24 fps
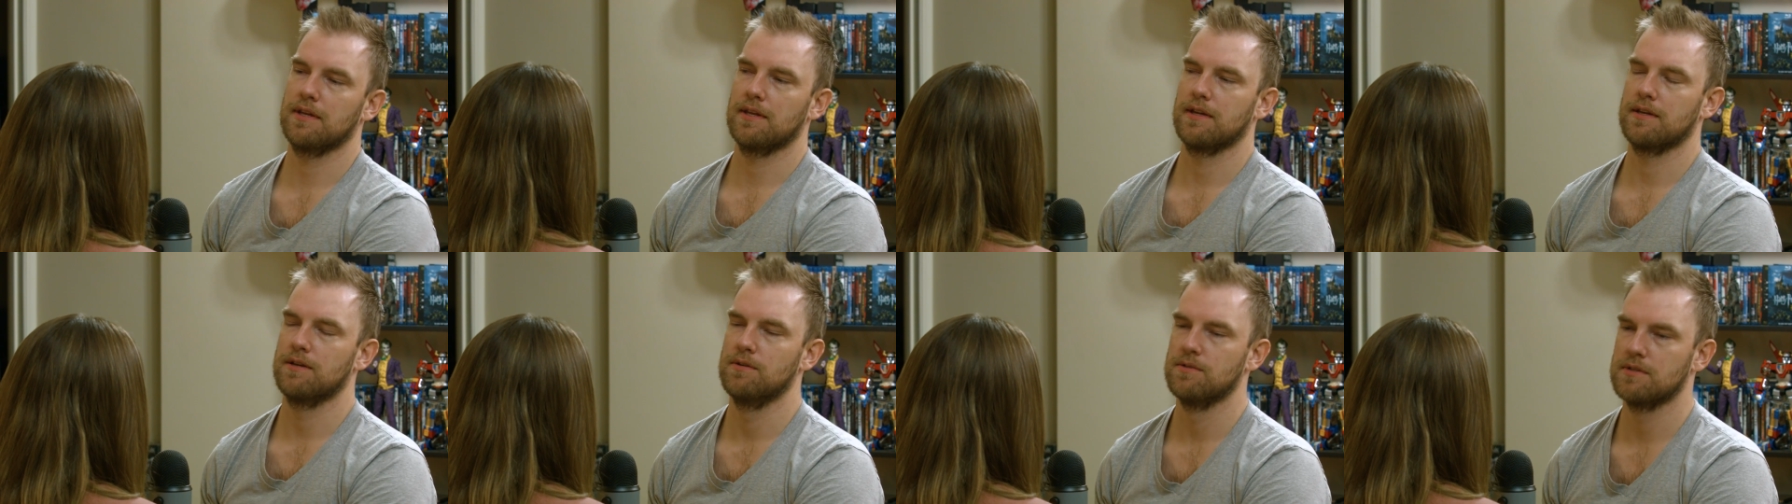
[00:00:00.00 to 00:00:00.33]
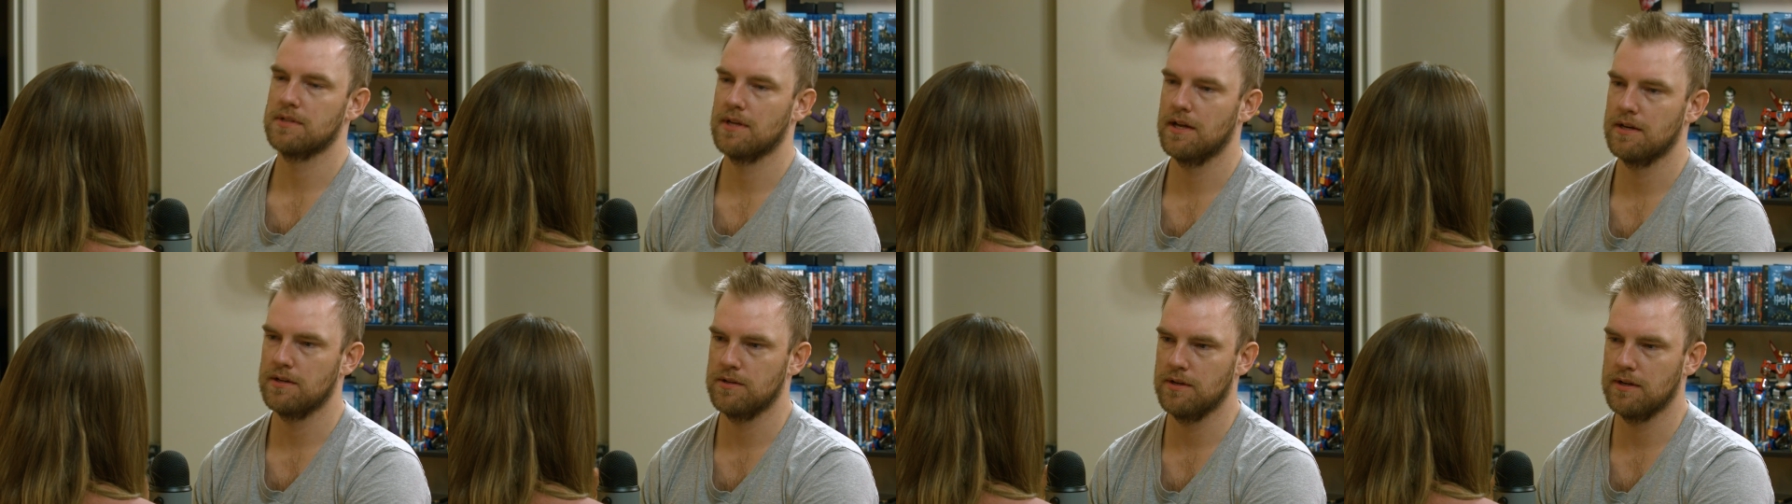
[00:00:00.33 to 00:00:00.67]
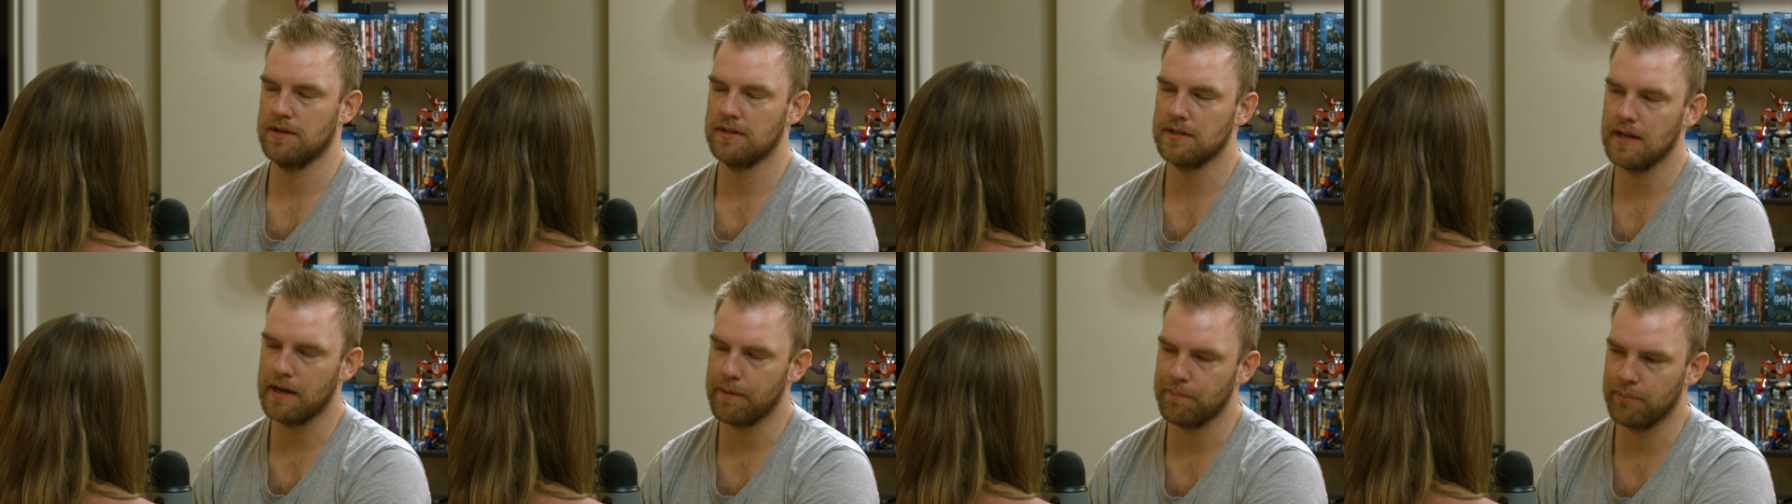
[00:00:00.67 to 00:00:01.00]
like you said, you
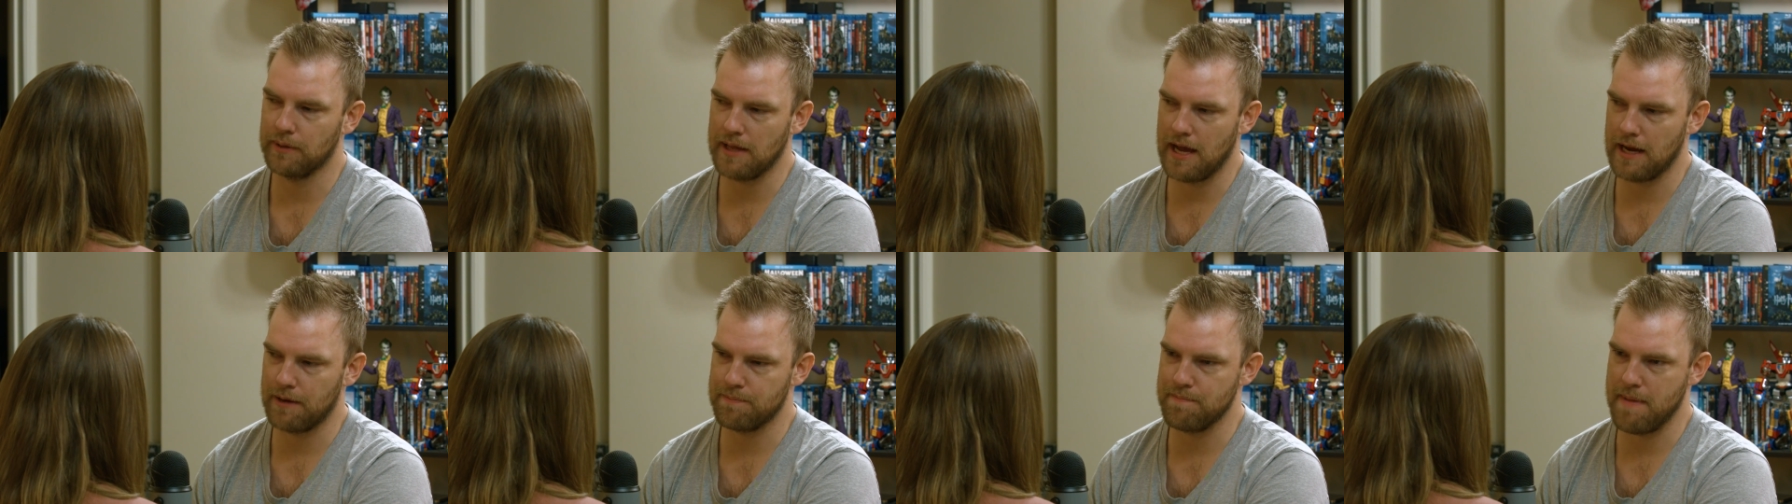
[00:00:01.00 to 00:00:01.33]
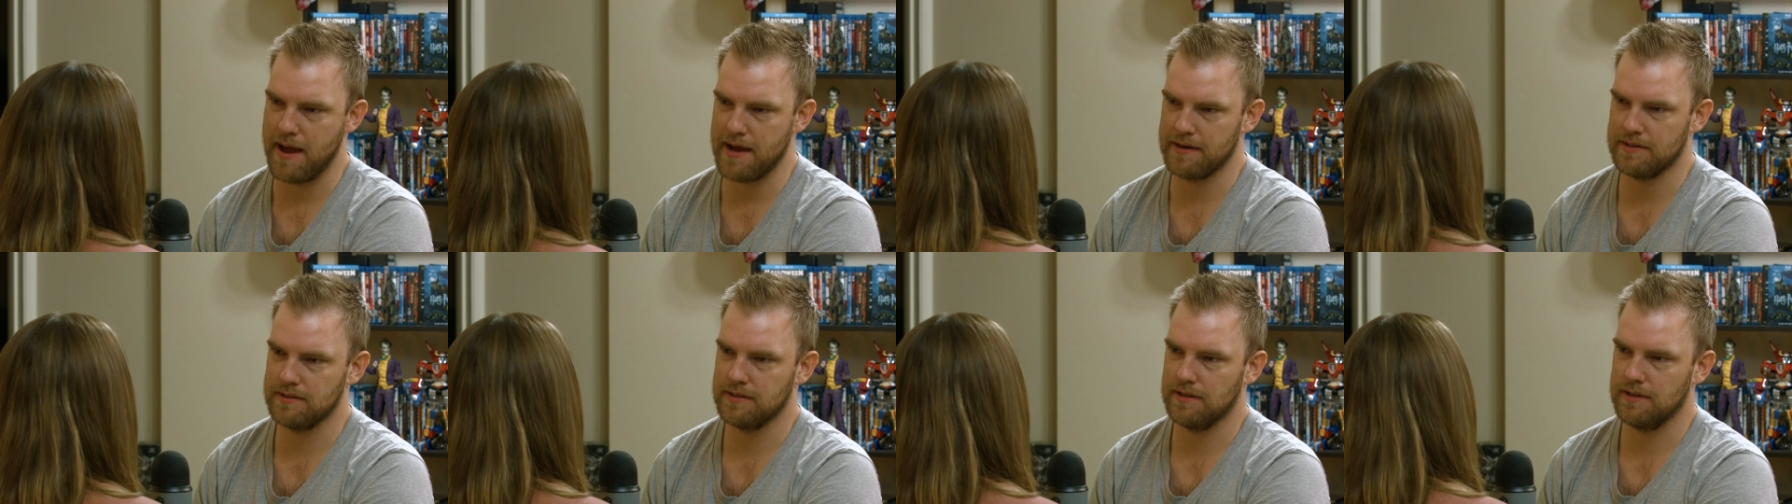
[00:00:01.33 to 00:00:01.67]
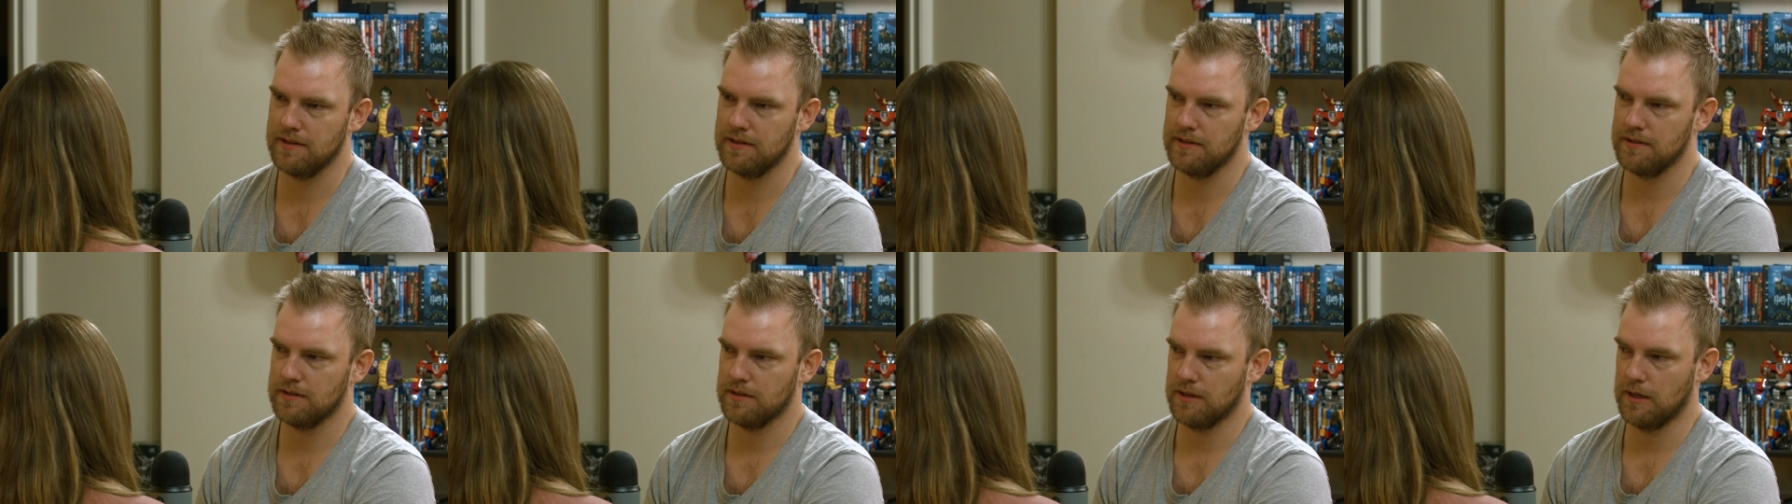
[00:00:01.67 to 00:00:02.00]
can take Black
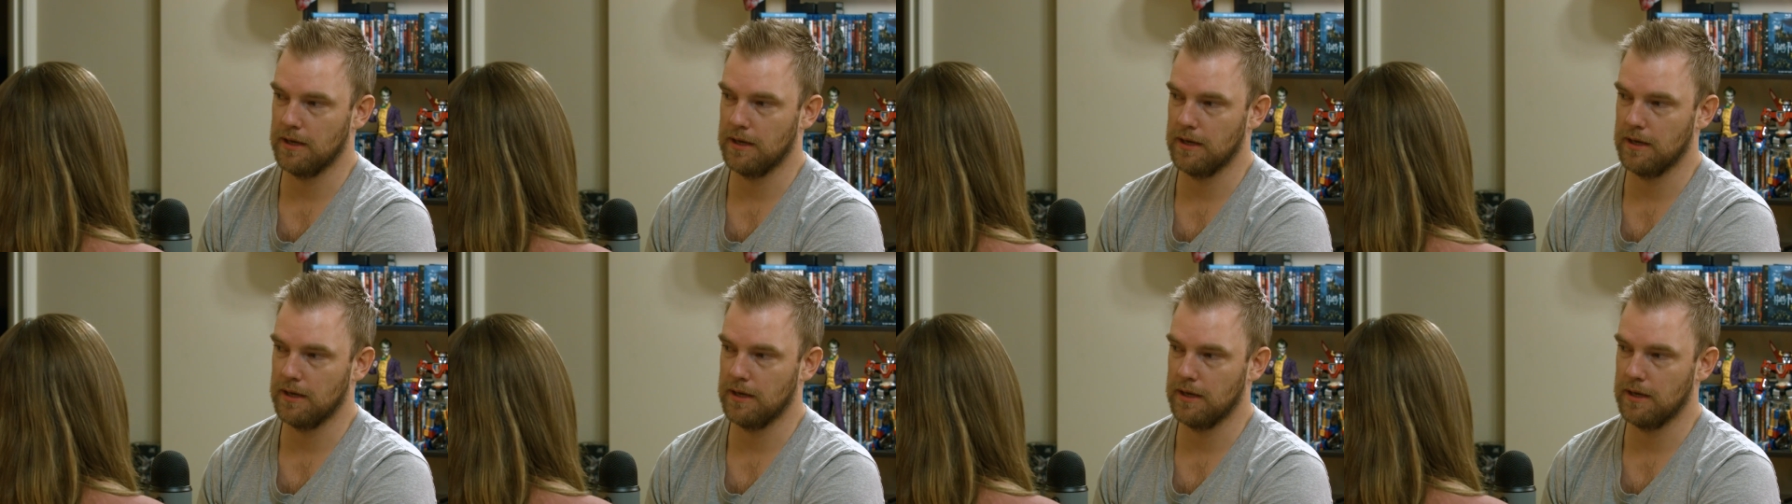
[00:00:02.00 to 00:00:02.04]
Manta,